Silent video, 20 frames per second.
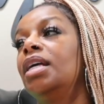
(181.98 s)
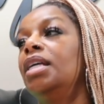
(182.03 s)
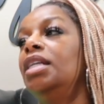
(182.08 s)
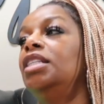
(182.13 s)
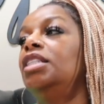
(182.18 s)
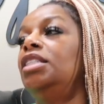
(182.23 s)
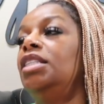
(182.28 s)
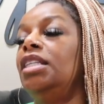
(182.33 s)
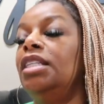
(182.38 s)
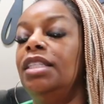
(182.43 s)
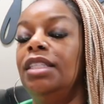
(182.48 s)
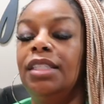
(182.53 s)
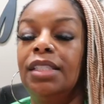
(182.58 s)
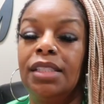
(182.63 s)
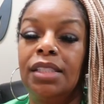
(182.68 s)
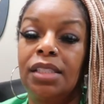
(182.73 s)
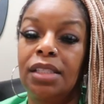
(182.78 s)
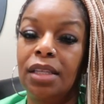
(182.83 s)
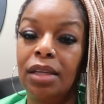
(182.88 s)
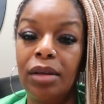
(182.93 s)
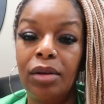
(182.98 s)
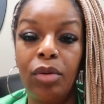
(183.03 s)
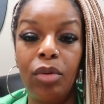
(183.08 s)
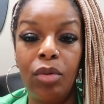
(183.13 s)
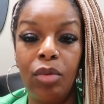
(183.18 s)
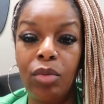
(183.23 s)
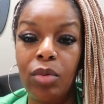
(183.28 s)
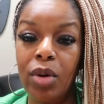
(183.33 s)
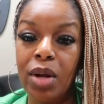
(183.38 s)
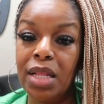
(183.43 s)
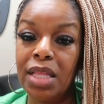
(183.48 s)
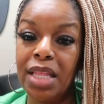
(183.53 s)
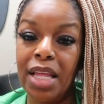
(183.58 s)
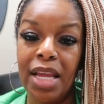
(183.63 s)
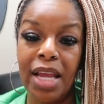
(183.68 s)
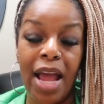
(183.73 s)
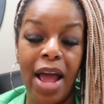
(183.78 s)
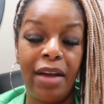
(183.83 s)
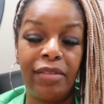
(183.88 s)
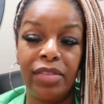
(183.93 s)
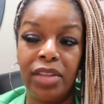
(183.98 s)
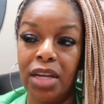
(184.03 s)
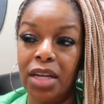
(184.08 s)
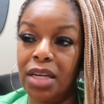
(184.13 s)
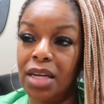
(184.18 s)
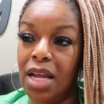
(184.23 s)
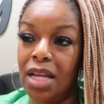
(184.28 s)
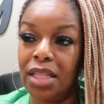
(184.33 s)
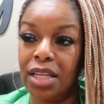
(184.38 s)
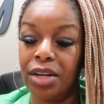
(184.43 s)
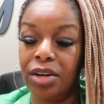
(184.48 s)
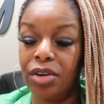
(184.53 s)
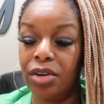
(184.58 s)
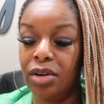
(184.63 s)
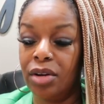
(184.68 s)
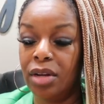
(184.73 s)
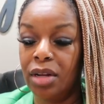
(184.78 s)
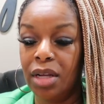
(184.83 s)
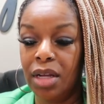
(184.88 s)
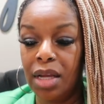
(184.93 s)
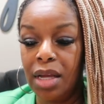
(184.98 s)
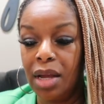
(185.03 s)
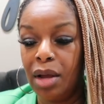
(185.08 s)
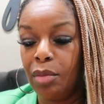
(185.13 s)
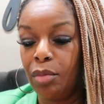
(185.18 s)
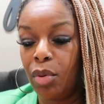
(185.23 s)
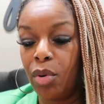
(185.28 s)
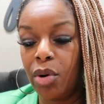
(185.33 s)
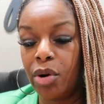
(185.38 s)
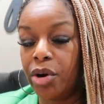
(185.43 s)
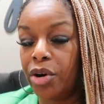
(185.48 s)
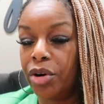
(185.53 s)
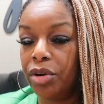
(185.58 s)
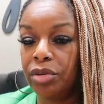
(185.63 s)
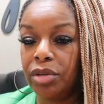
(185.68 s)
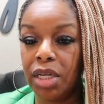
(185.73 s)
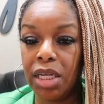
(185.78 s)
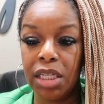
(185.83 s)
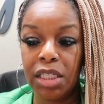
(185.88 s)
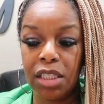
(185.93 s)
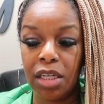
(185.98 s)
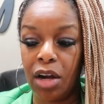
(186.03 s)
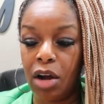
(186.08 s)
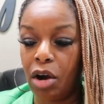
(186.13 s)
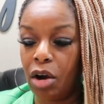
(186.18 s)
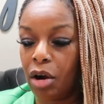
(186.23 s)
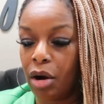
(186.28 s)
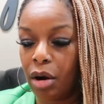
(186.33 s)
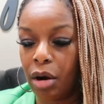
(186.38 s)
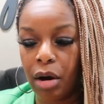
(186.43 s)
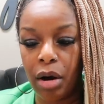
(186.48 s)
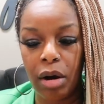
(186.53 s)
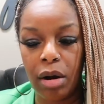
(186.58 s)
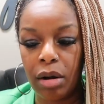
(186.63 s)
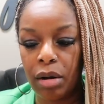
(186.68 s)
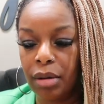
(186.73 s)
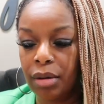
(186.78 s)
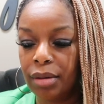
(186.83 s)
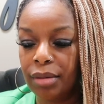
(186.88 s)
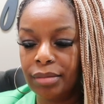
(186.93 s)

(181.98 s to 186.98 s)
It's just one thing after another. Poor girl needs a car